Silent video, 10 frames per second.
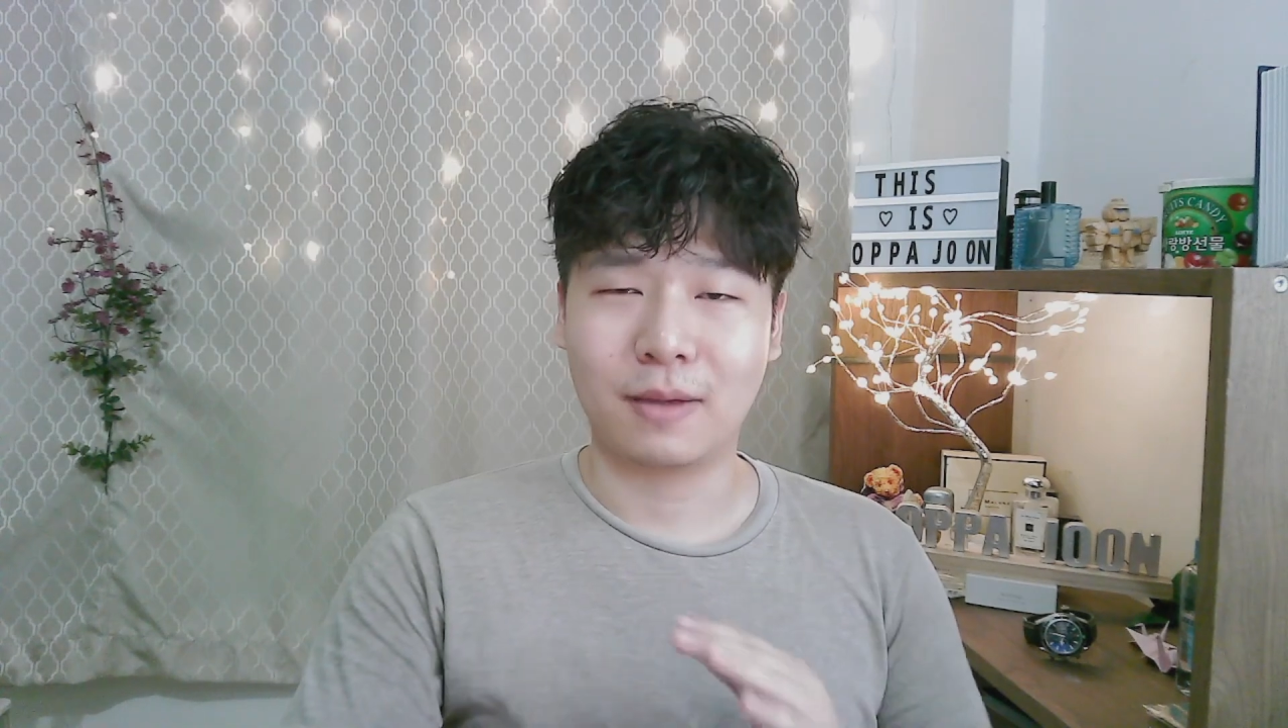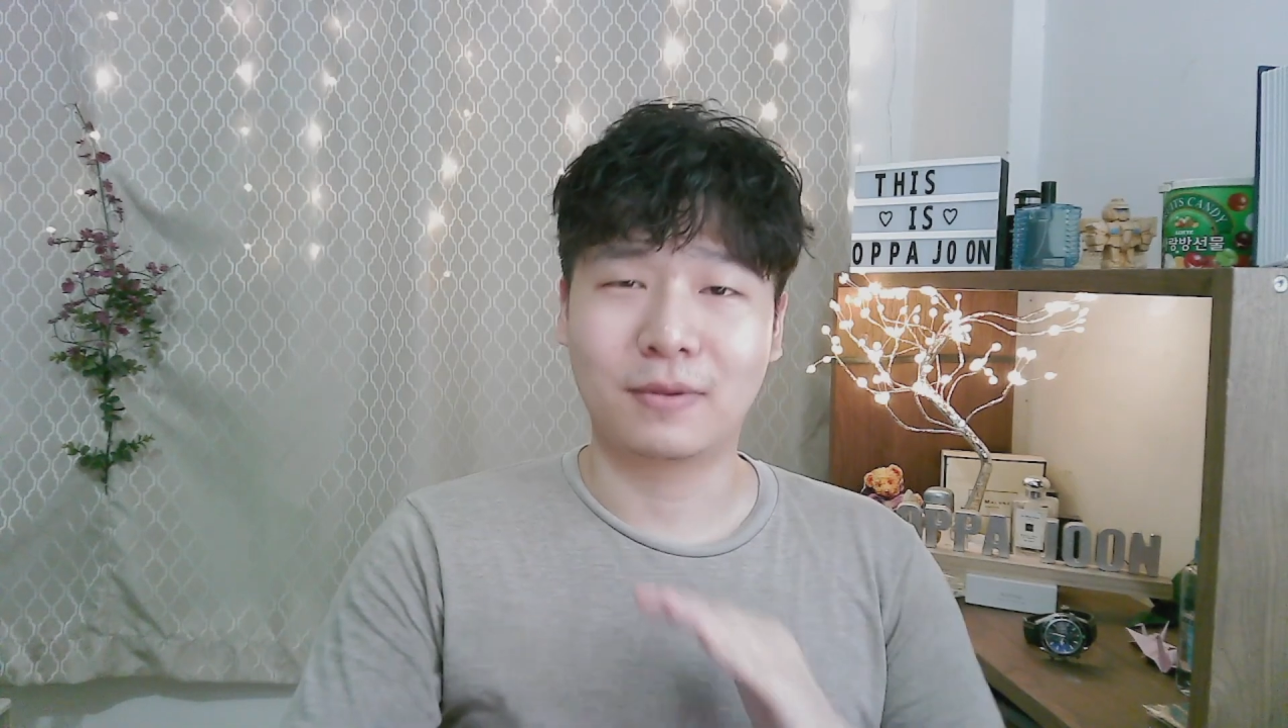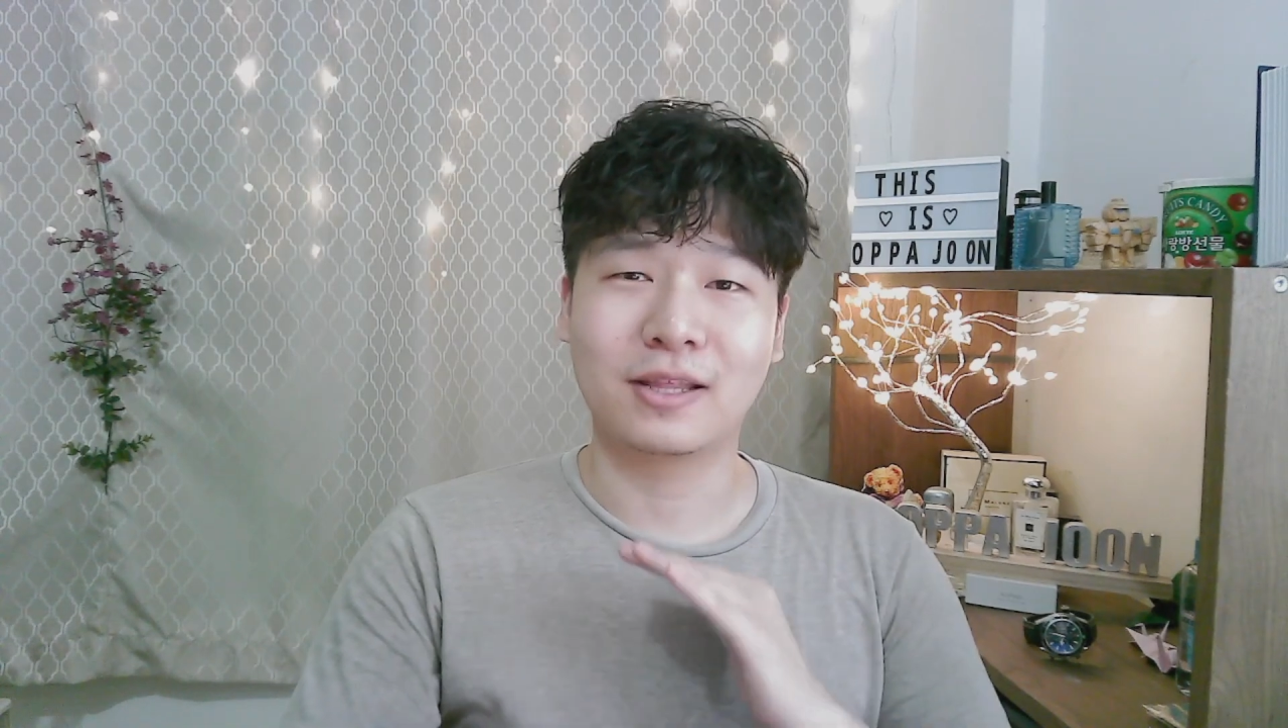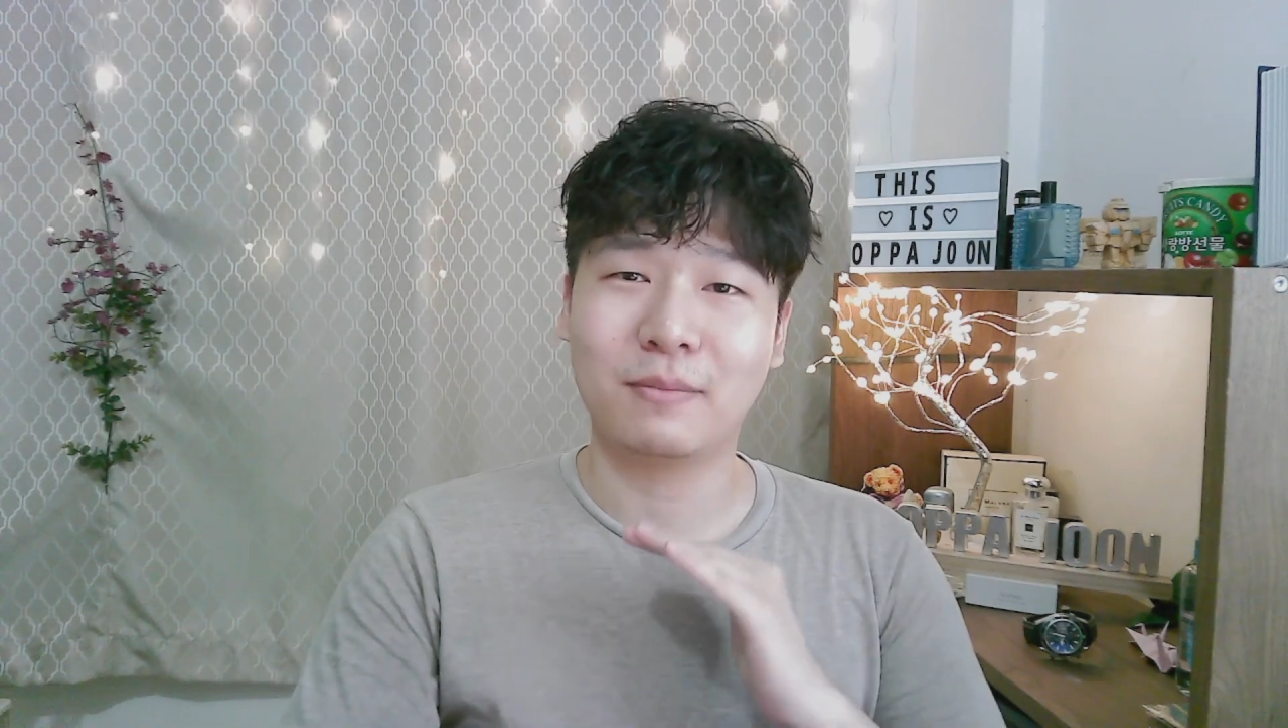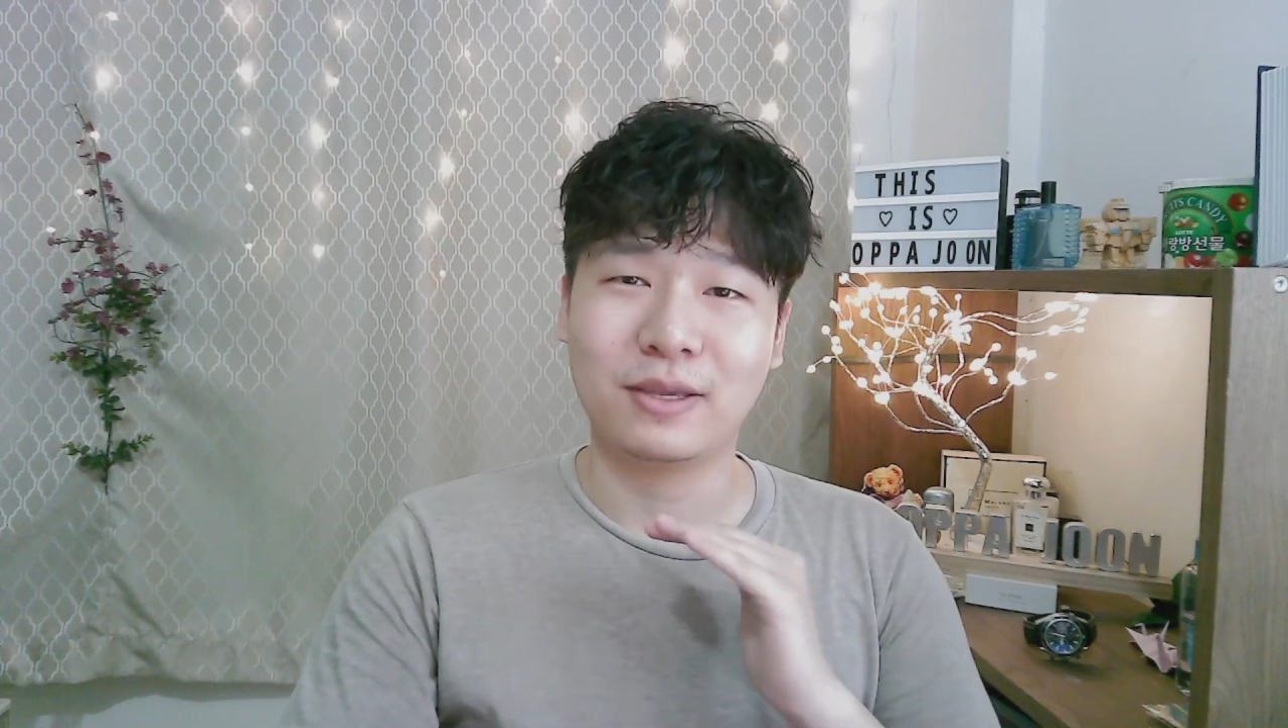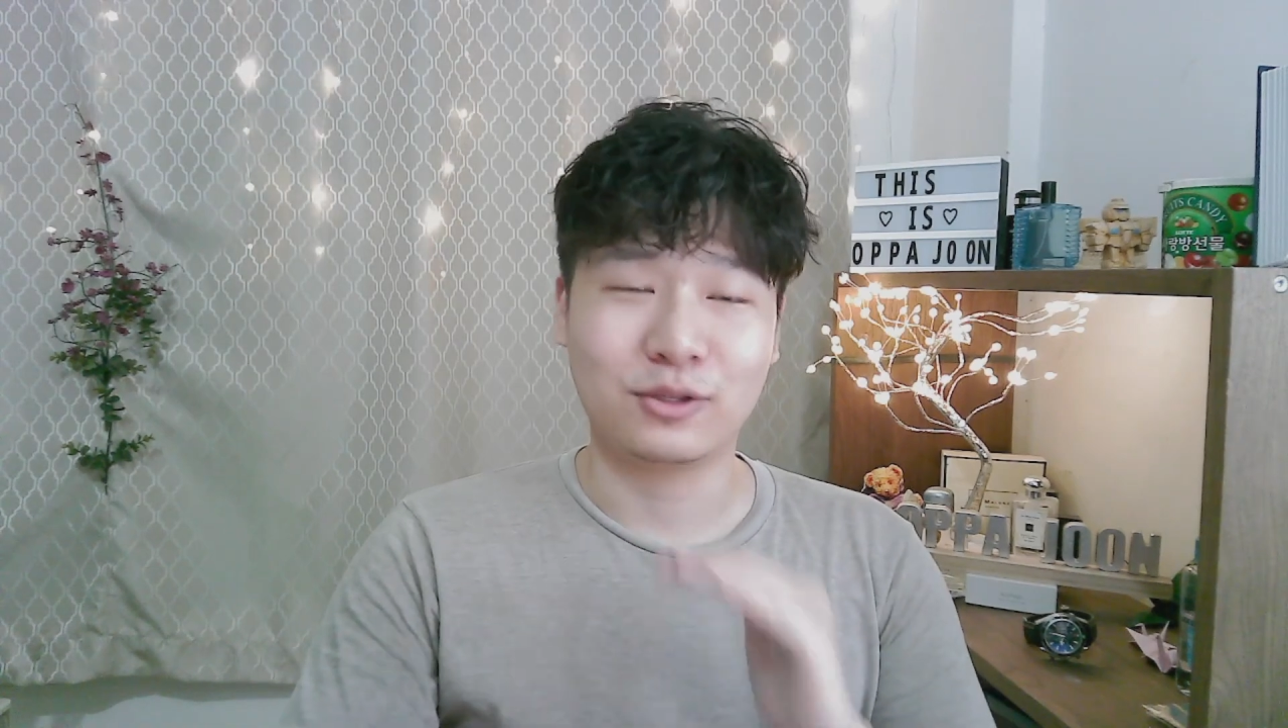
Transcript: I'm going to be